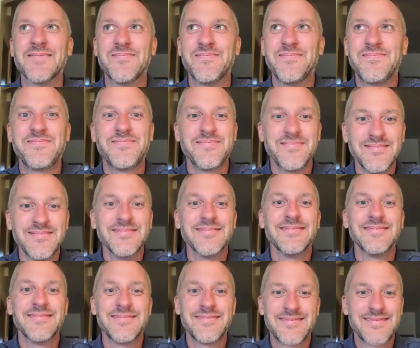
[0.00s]
So.
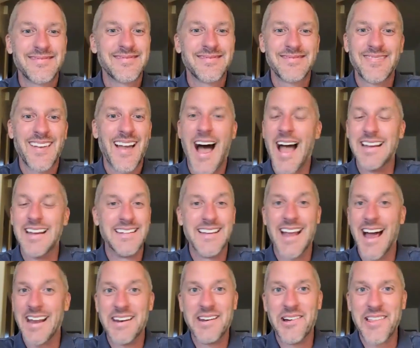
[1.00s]
I did
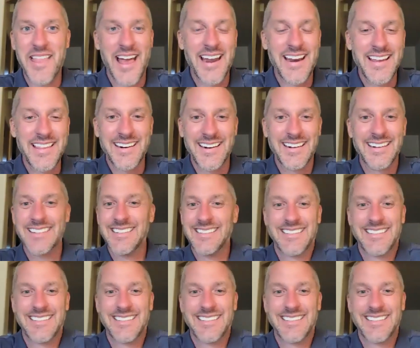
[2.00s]
not know that either.